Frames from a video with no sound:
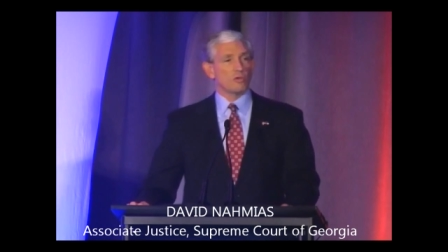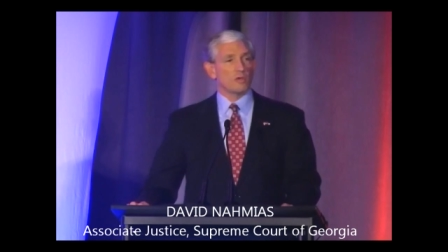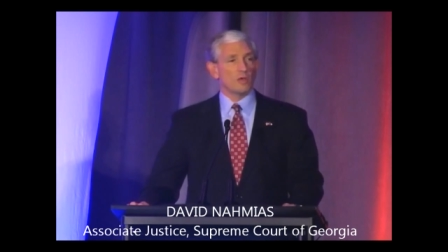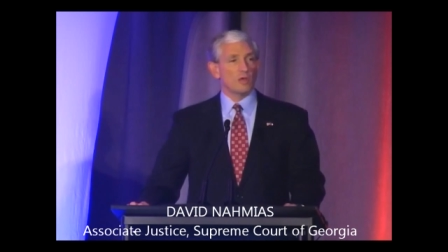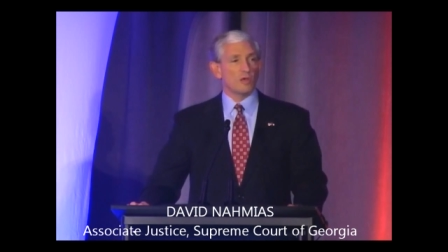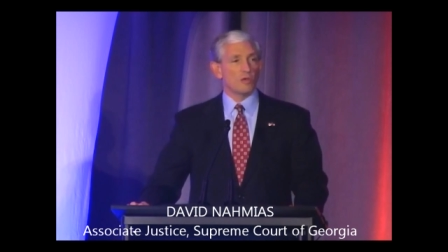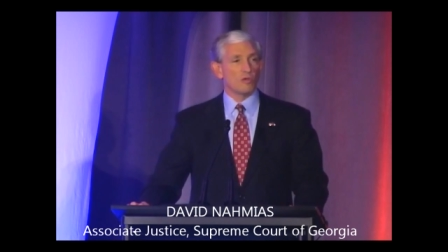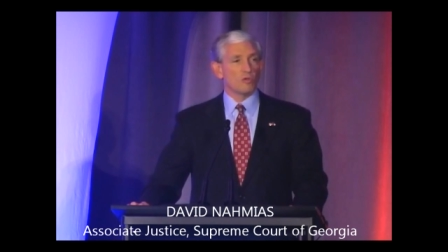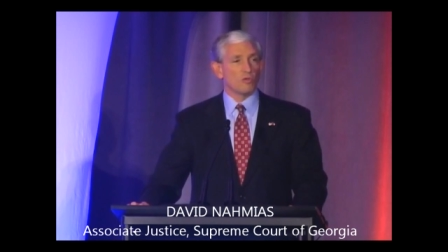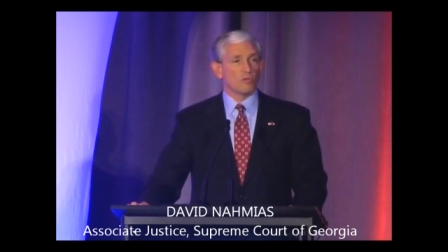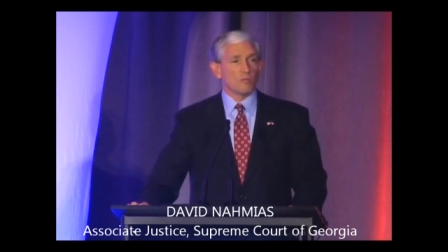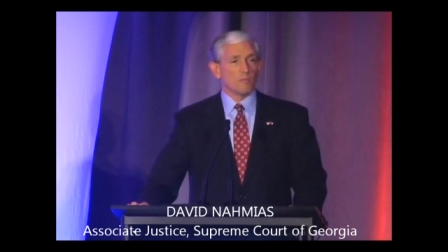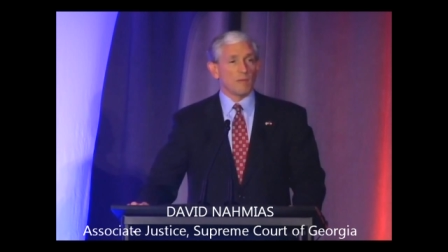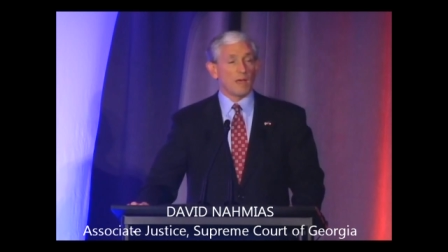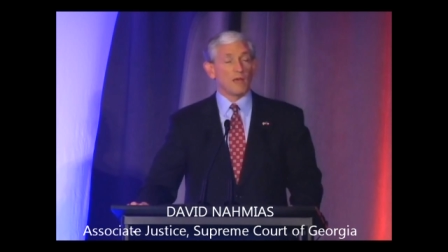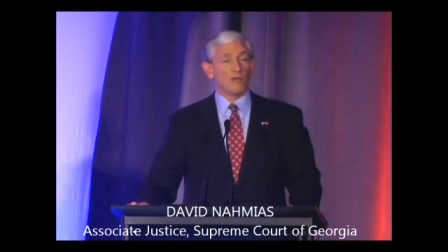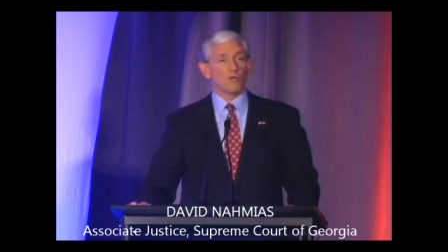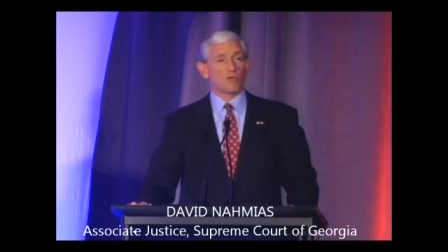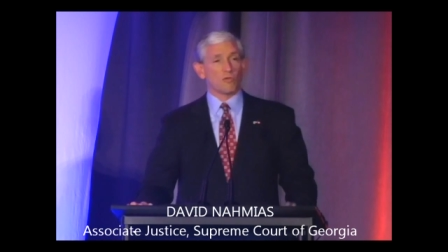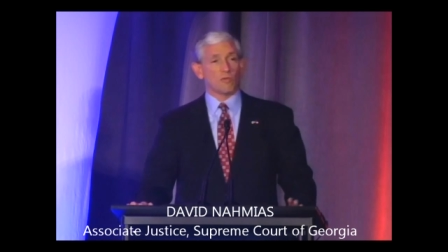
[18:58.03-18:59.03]
is
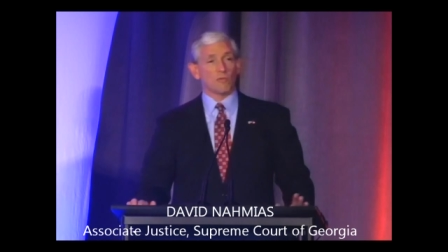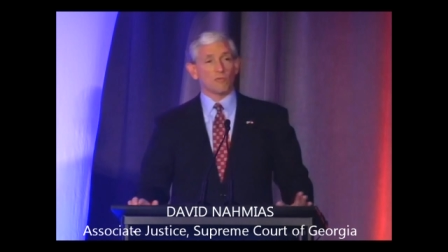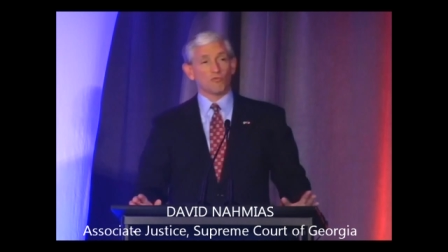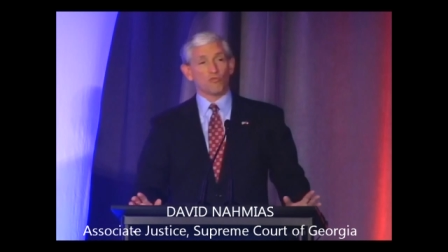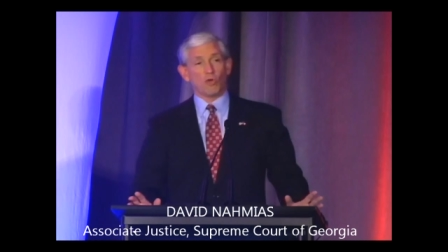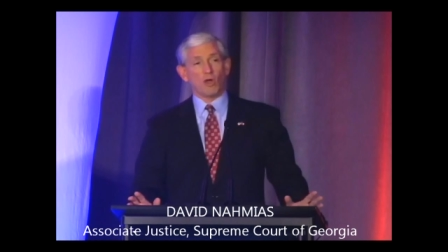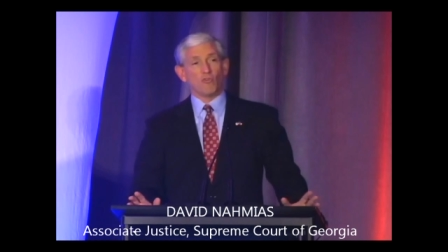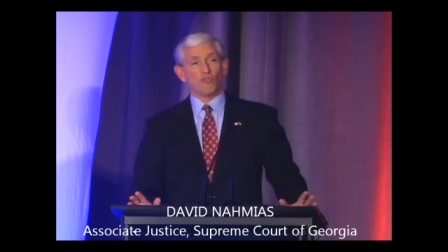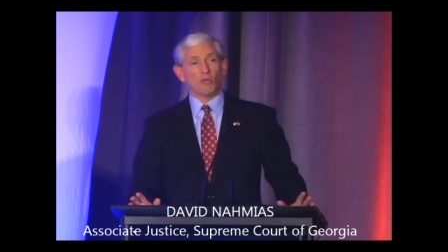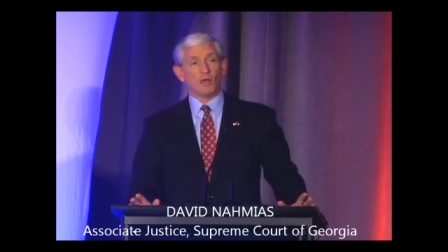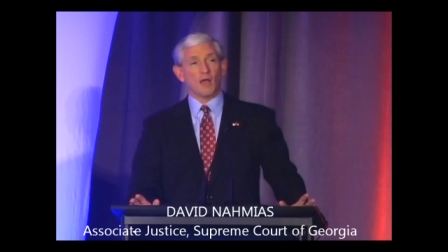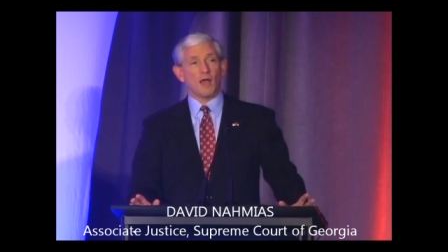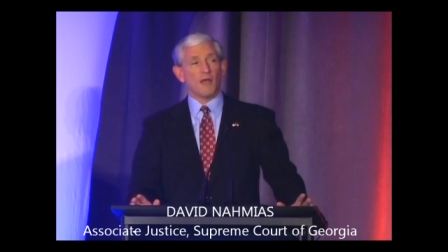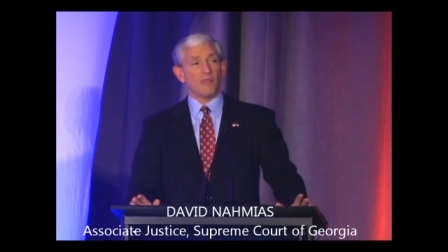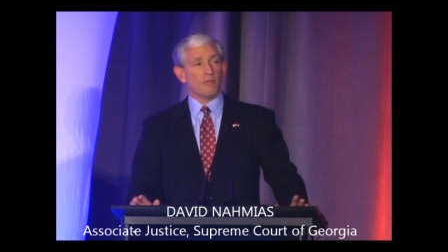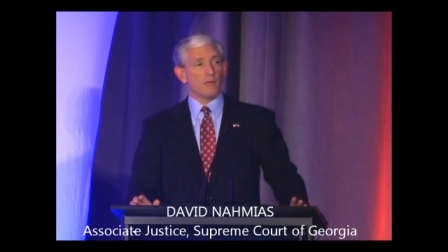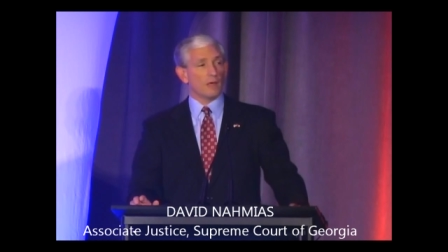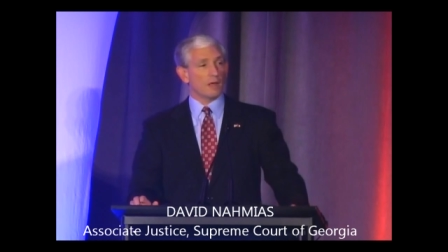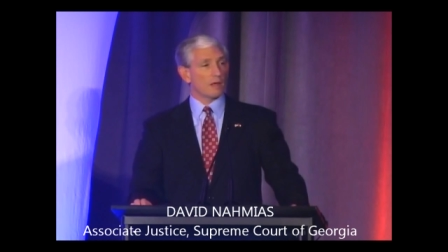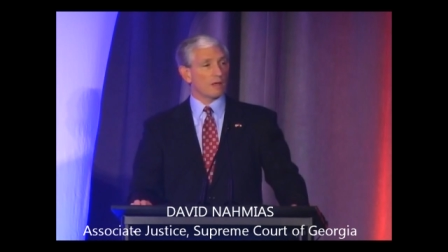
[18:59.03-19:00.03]
makes judging, I
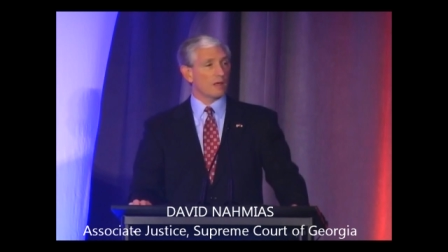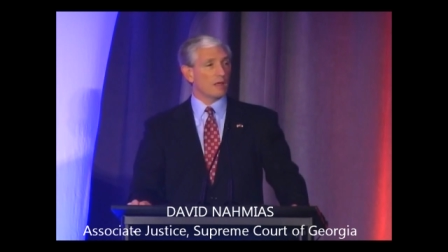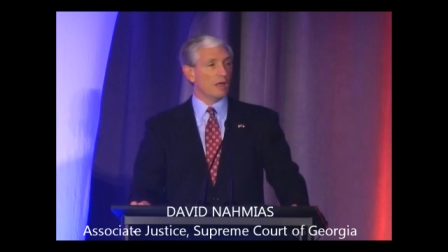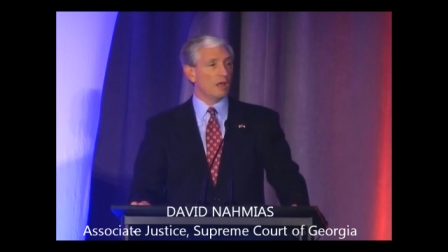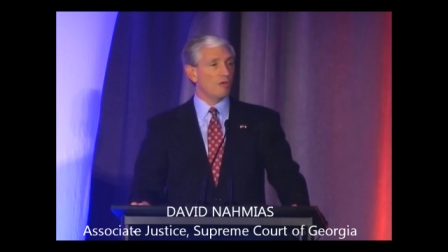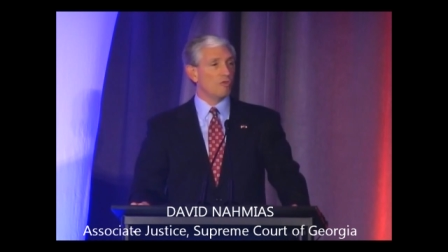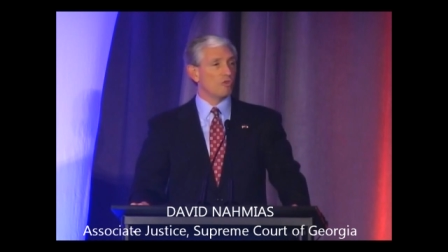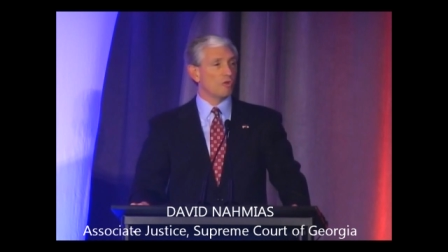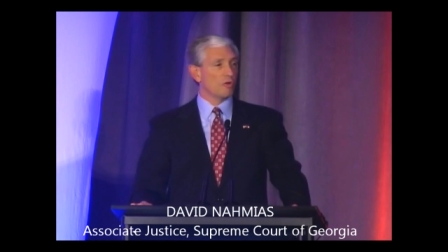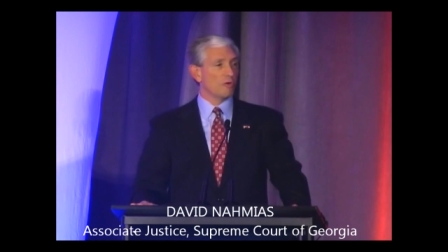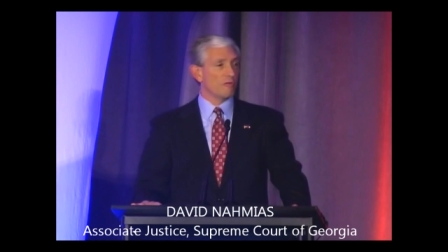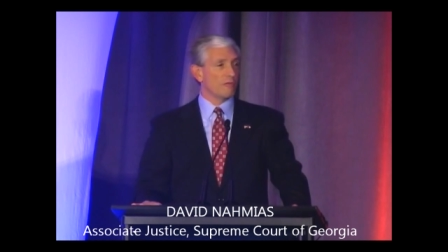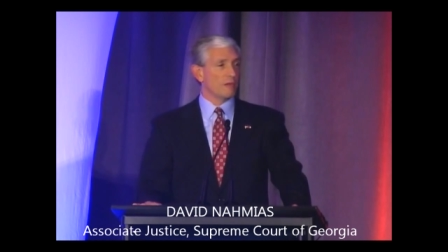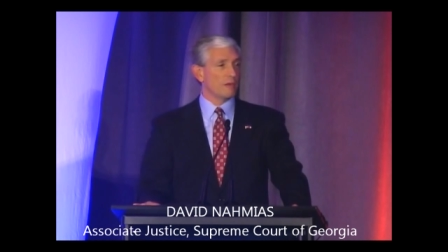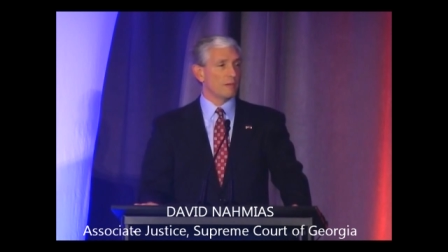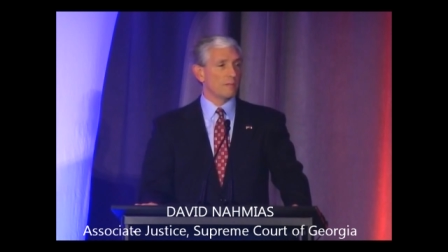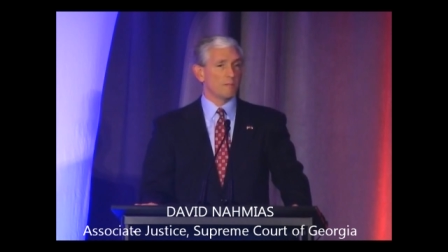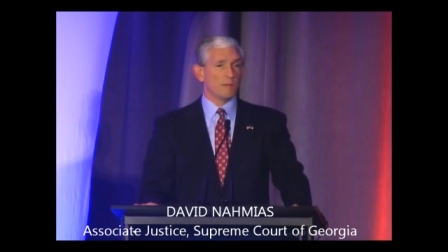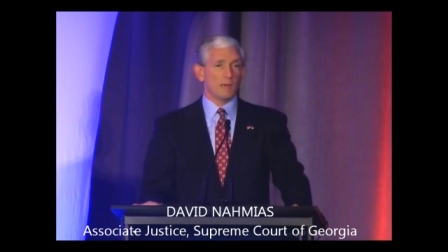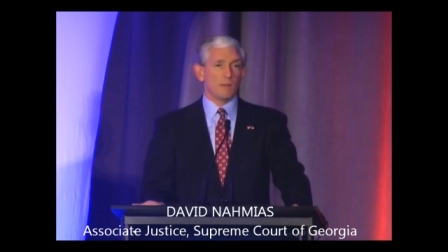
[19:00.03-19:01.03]
think, easier
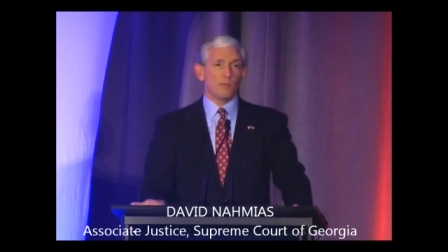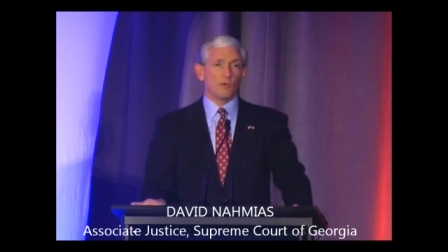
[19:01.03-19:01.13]
than people